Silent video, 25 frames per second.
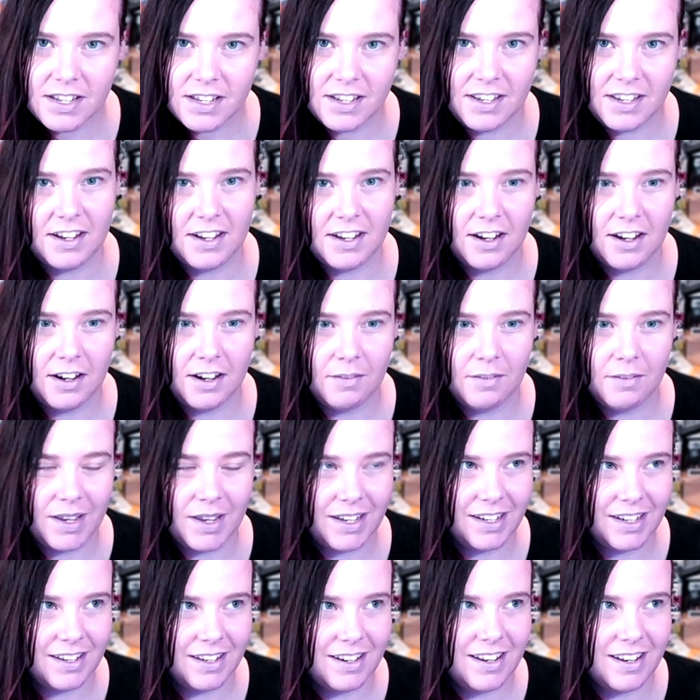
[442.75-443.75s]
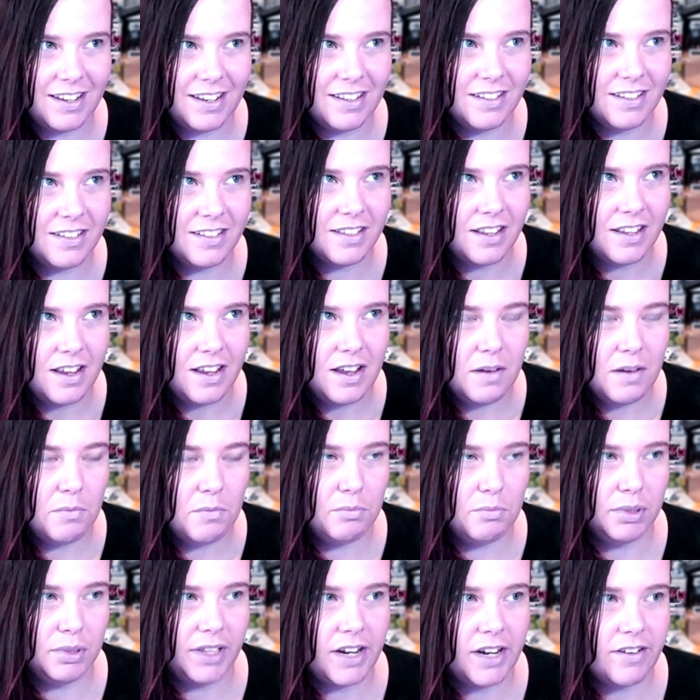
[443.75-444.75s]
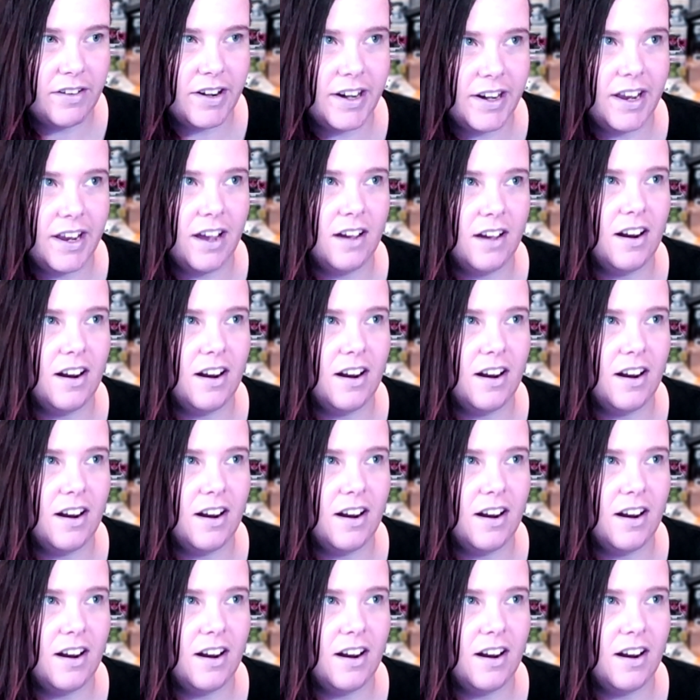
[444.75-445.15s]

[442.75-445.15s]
and it is blaring out.